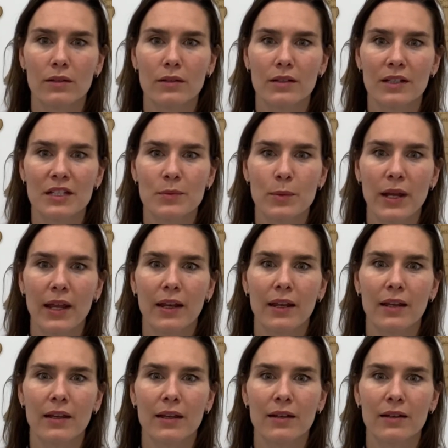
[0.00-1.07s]

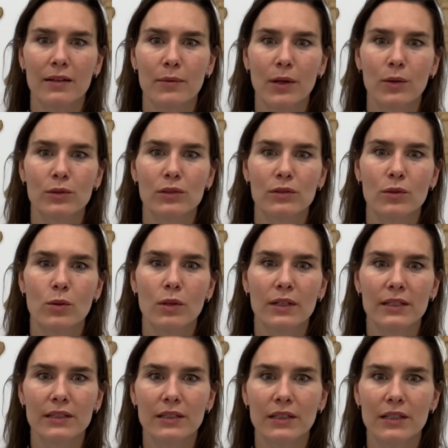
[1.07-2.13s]
explaining about the
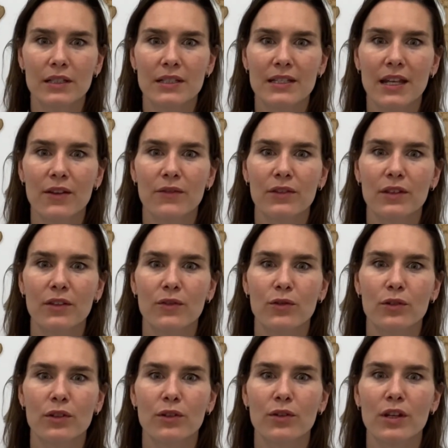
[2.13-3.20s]
quality, safety for
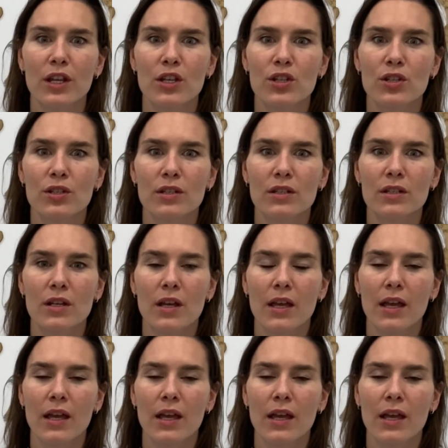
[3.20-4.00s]
the donation,